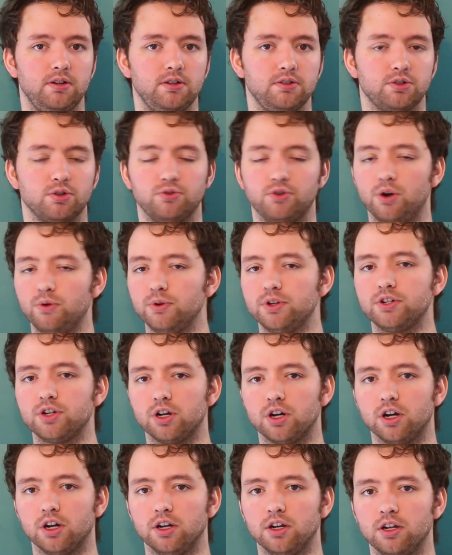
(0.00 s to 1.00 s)
So no
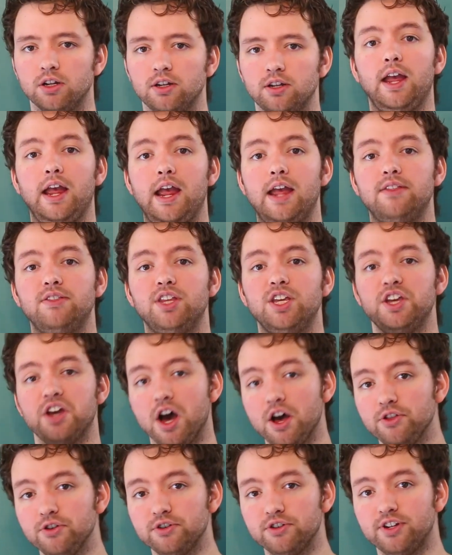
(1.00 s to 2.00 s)
return. And the
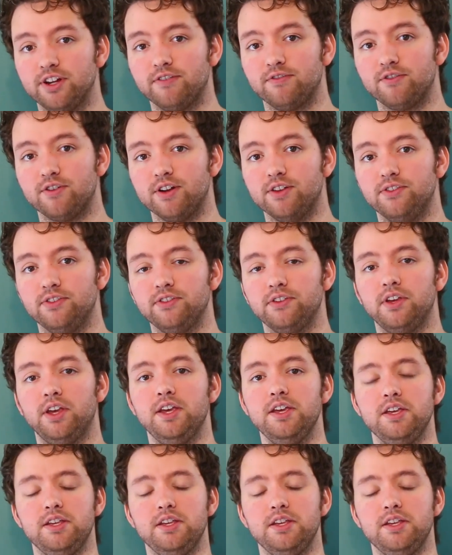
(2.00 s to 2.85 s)
other difference